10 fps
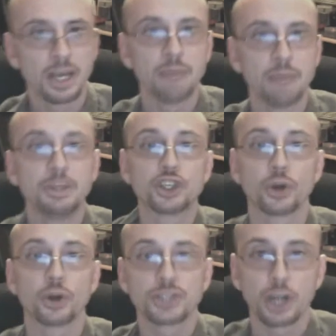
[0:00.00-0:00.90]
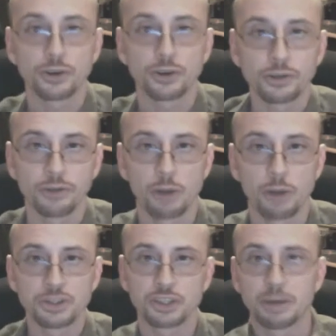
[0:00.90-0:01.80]
be sure to talk to your
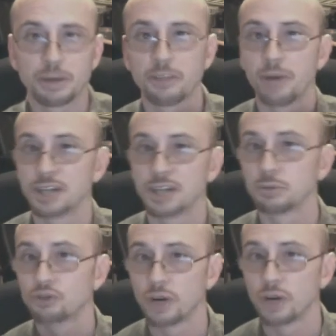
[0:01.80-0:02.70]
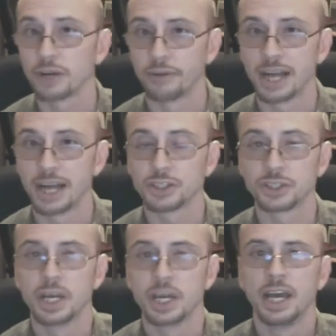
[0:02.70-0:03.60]
pharmacist about the possible drug
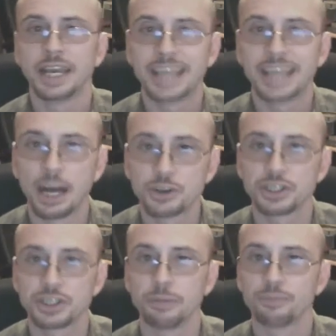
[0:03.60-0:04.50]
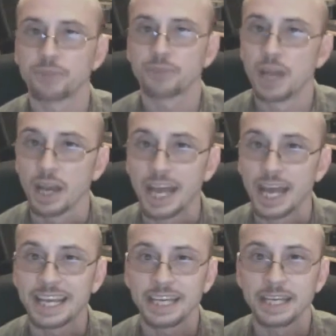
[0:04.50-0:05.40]
interactions. Calcium,
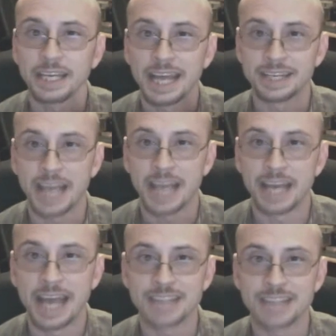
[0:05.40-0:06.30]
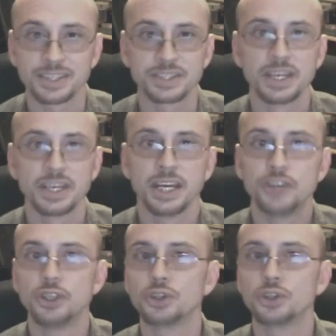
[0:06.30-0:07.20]
like in antacids,
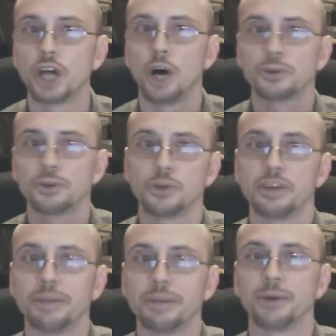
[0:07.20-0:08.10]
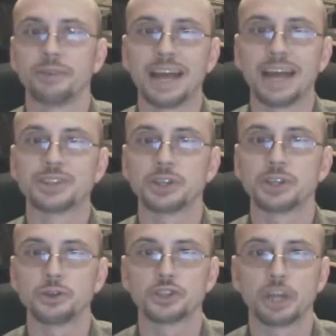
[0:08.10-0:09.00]
is used to alter the amount of acid in
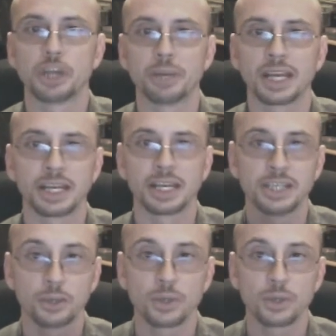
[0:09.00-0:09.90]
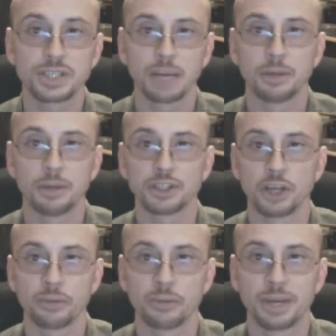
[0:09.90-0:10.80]
your stomach and can decrease how much
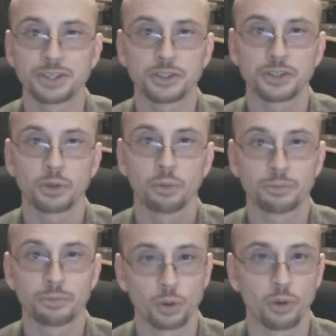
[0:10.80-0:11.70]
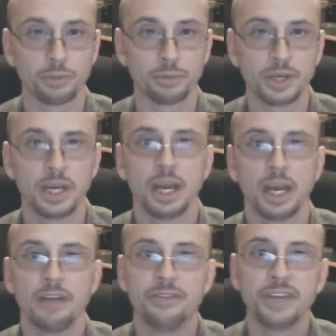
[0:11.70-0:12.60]
other medicines are absorbed.
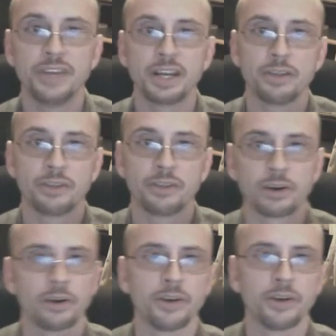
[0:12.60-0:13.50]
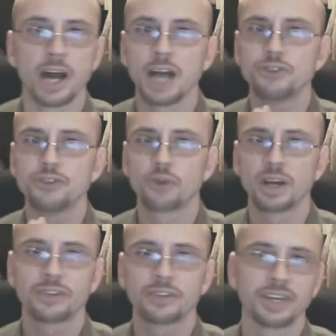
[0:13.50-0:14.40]
There are
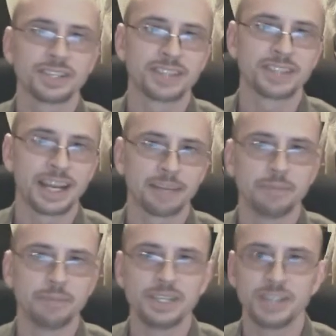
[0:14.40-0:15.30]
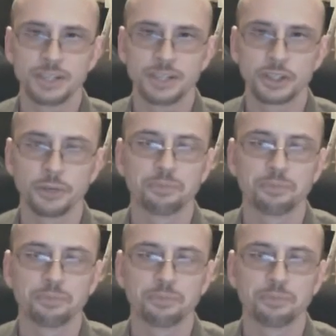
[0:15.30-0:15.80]
non-drug things that can be done too,